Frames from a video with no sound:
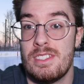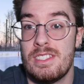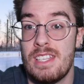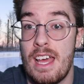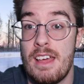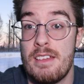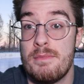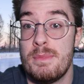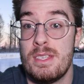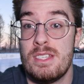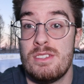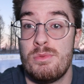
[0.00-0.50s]

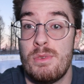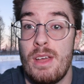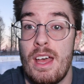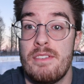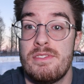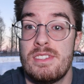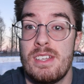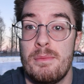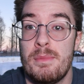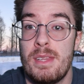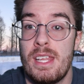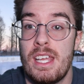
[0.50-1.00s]
That means we have
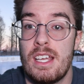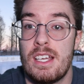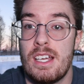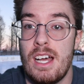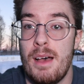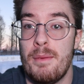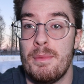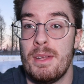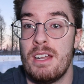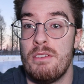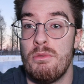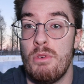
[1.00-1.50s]
something in
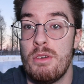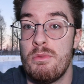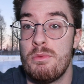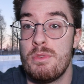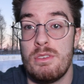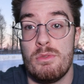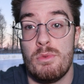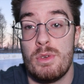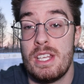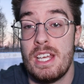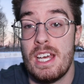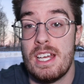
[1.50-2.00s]
common, and
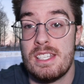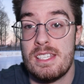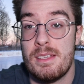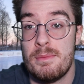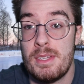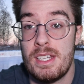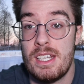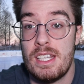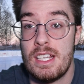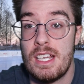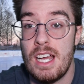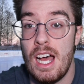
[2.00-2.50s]
when you got
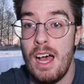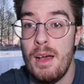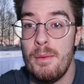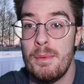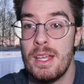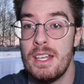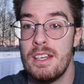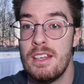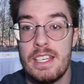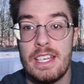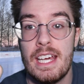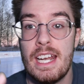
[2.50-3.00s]
something in
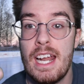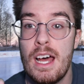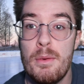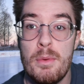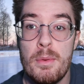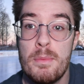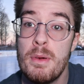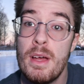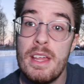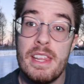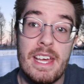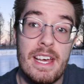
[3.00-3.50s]
common, you gotta help a
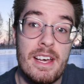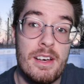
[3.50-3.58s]
brother